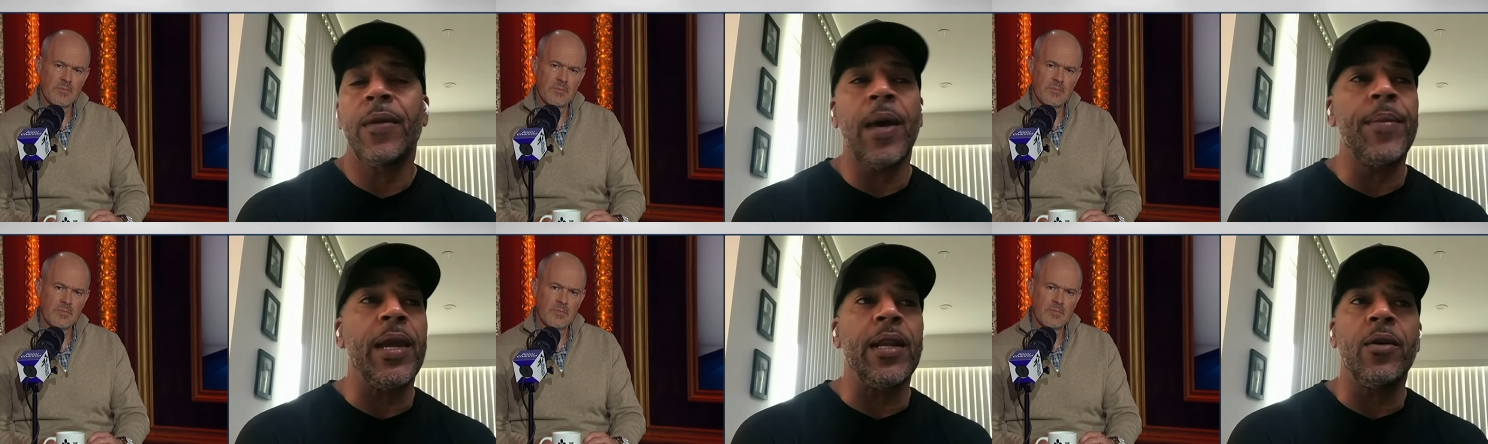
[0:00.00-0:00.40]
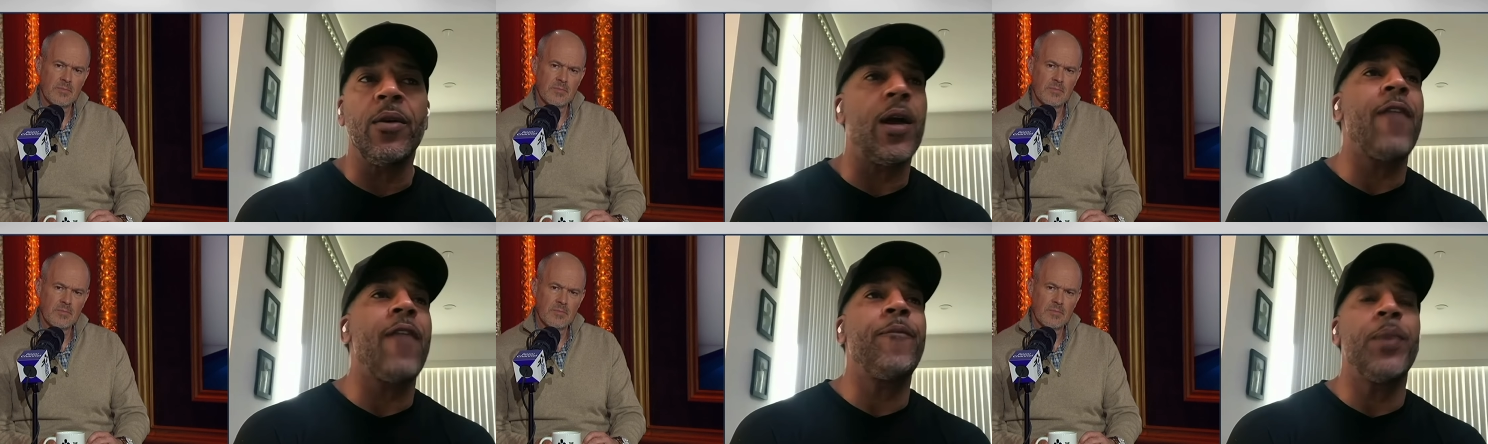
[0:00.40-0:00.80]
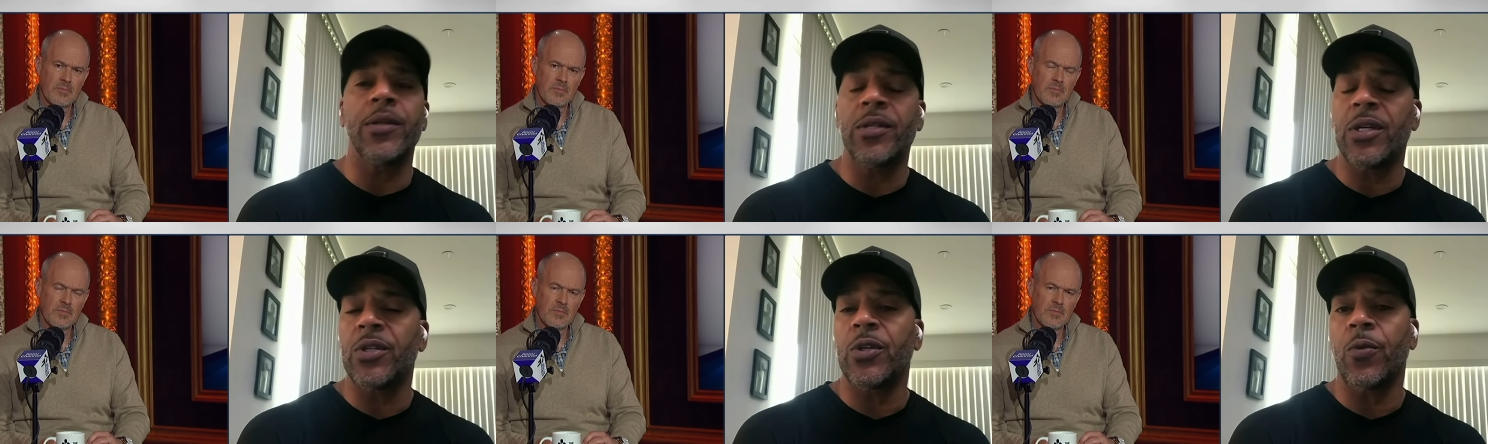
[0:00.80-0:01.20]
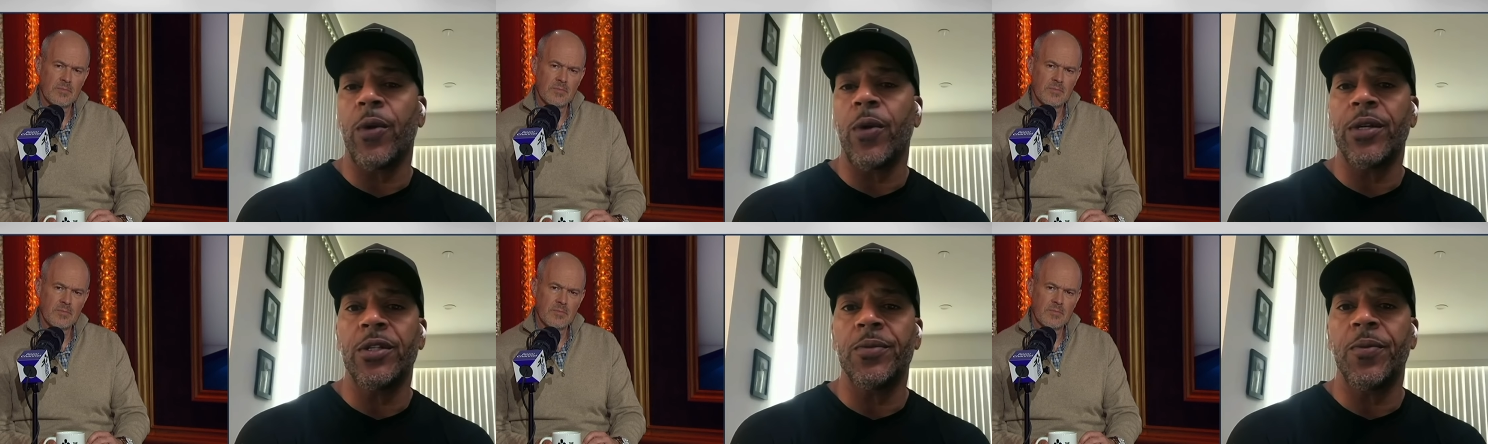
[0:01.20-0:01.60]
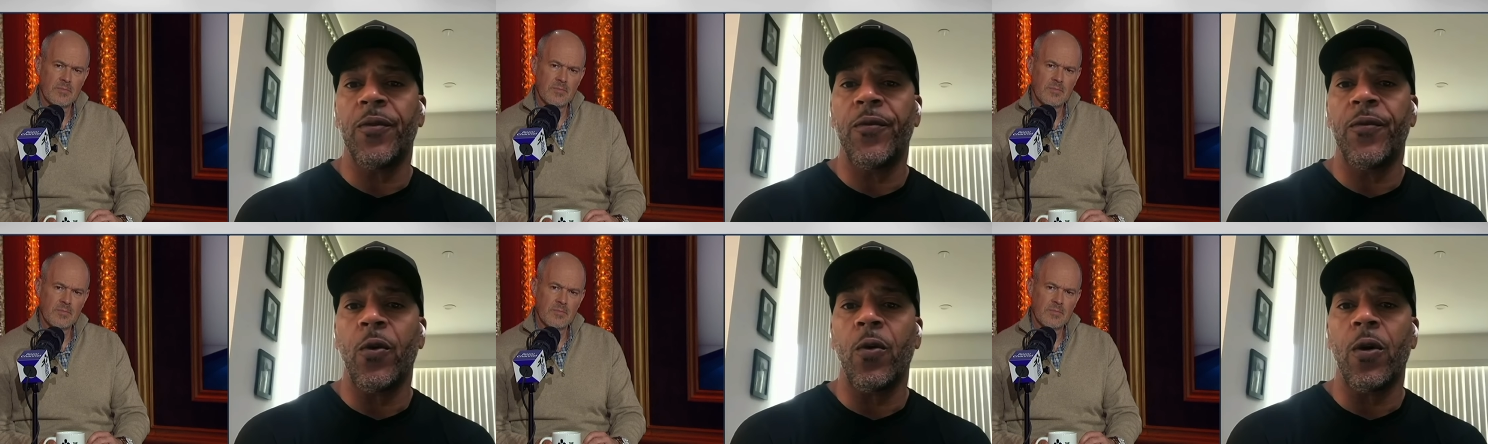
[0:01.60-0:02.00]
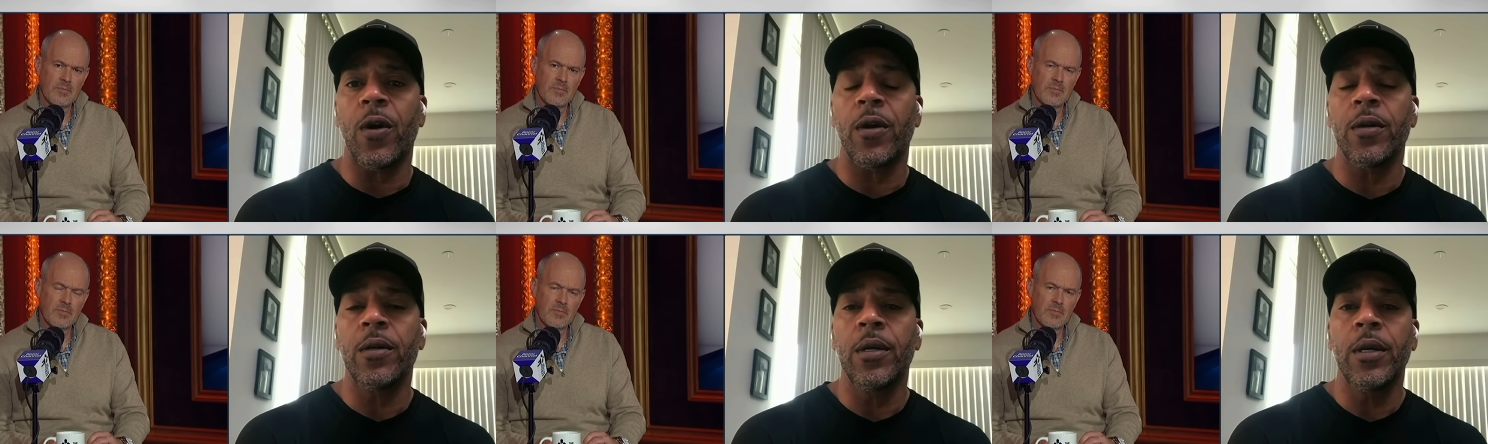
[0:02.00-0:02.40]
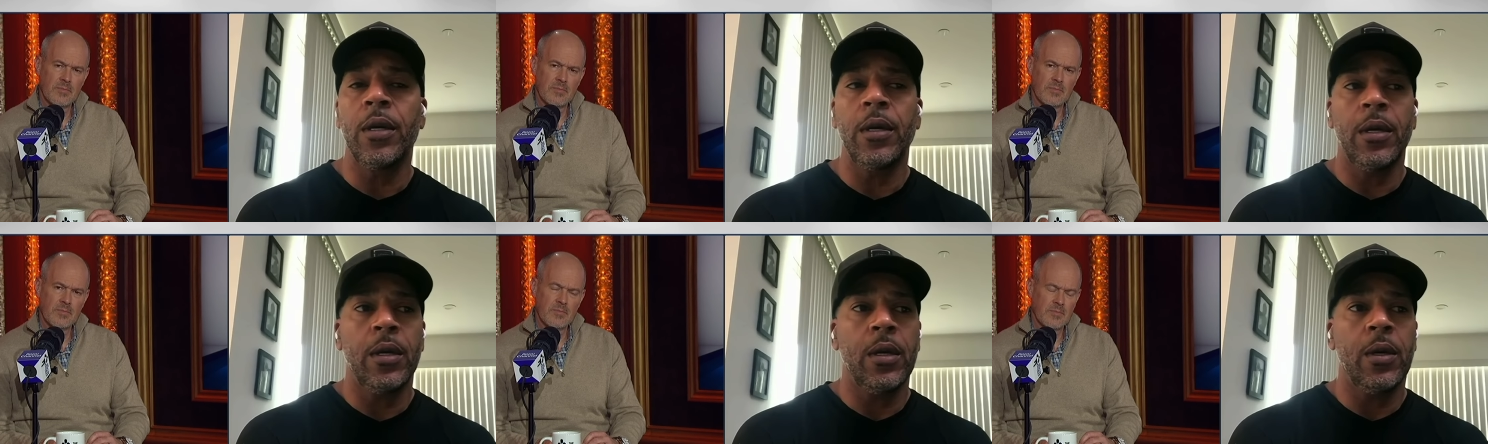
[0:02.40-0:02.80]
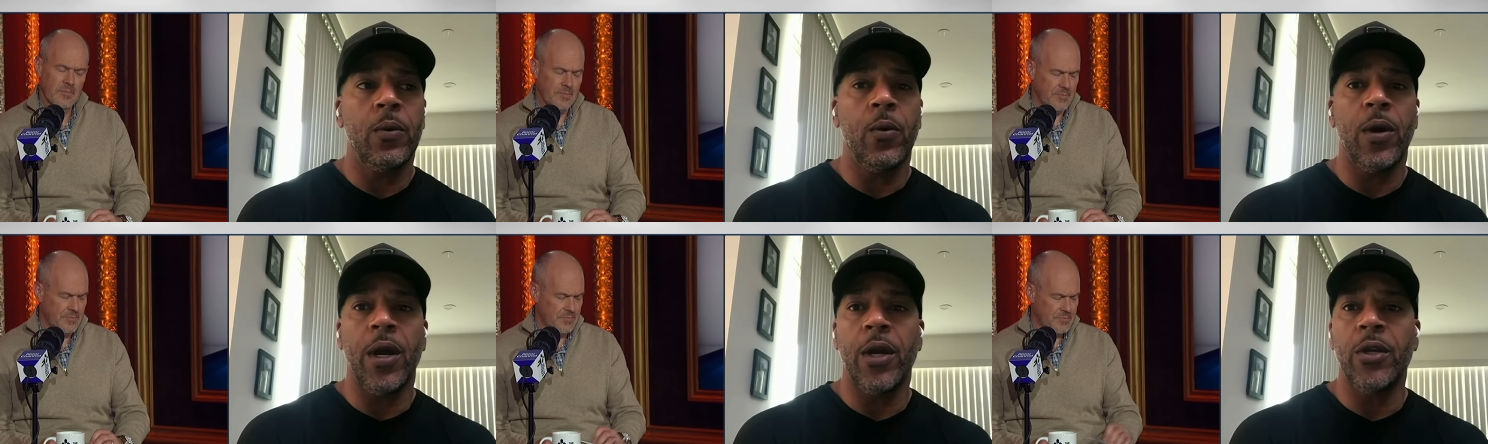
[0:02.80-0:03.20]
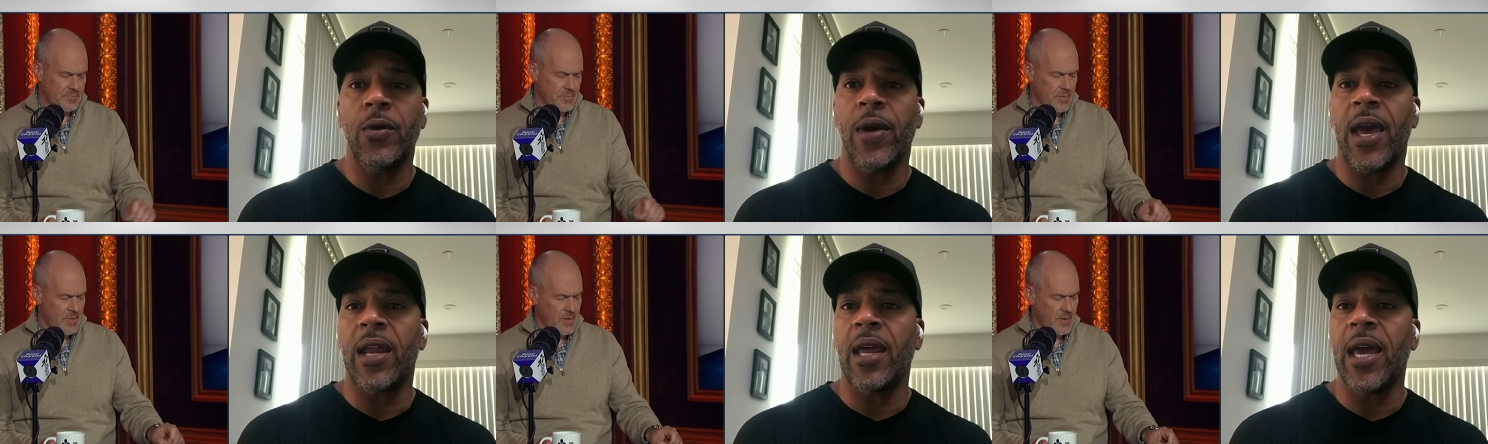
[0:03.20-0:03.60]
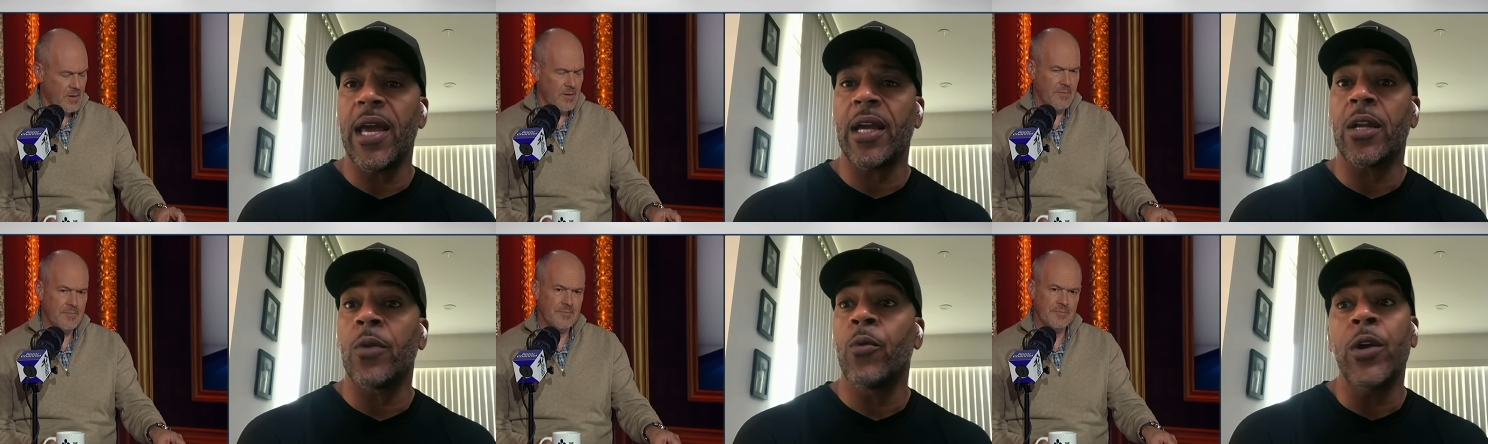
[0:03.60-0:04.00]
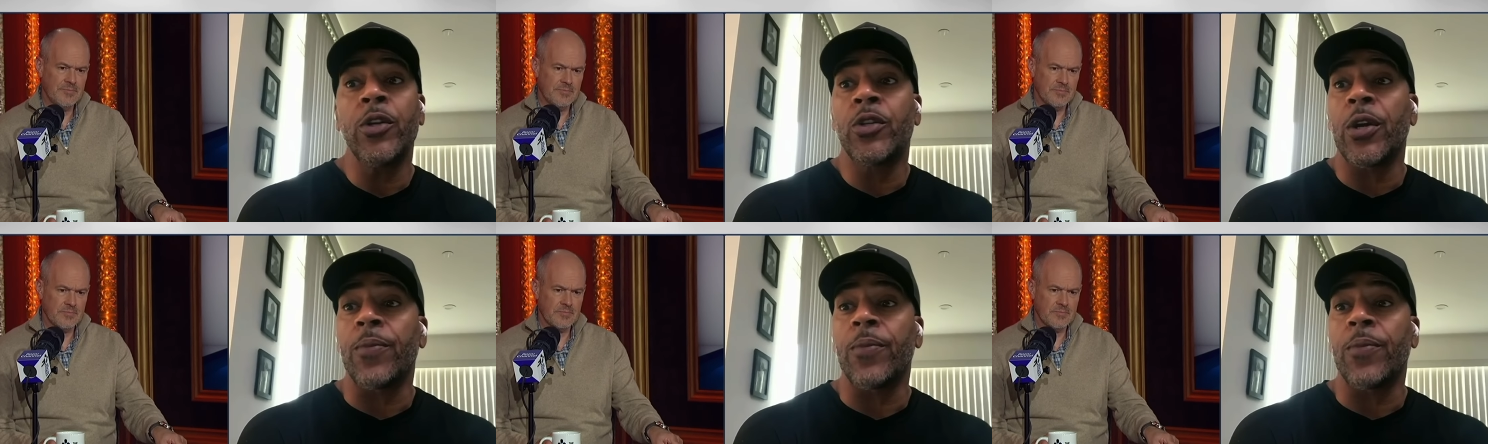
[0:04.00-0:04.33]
Speaker 1: I mean, I've been in situations before where you had hecklers. We